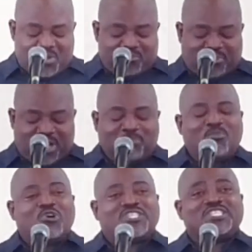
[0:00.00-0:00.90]
But
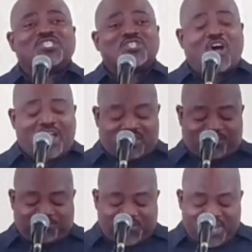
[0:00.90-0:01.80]
Moses sought the
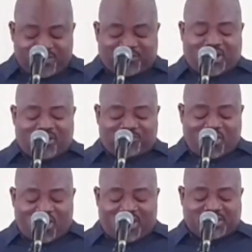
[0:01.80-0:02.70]
favor of
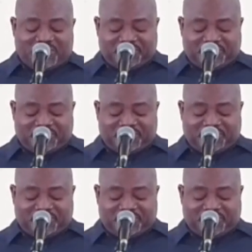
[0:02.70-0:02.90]
God,